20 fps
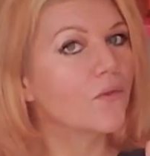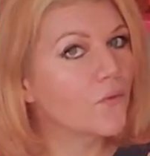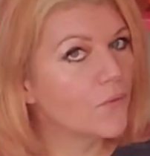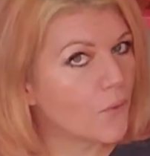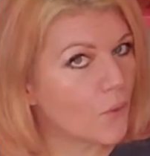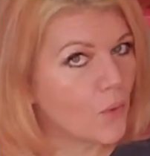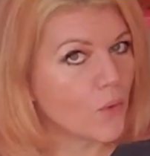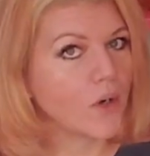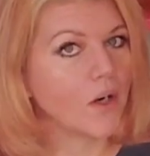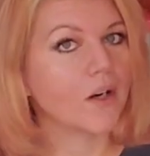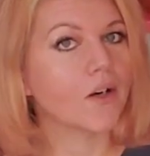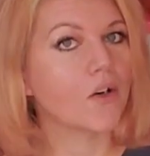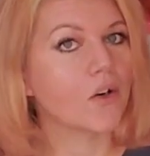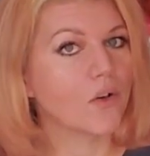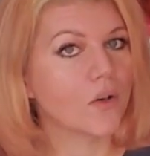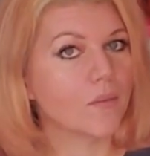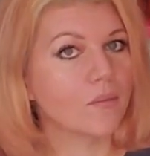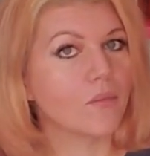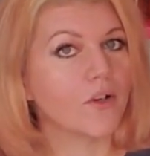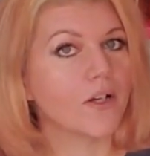for a
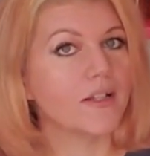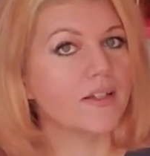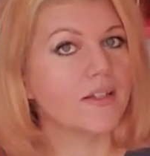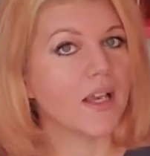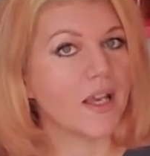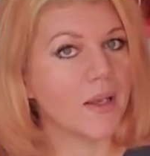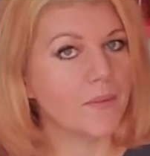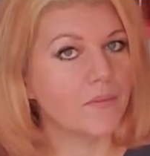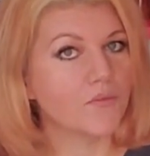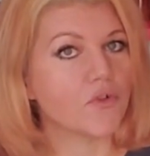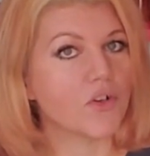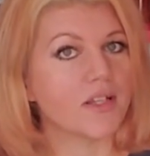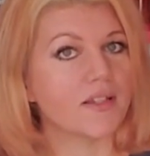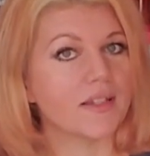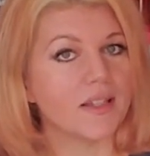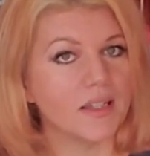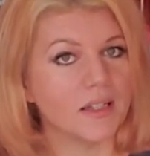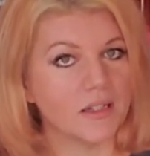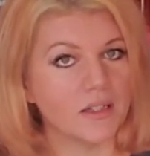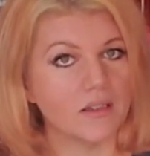cornbread type
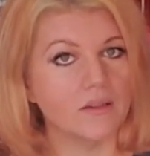dressing.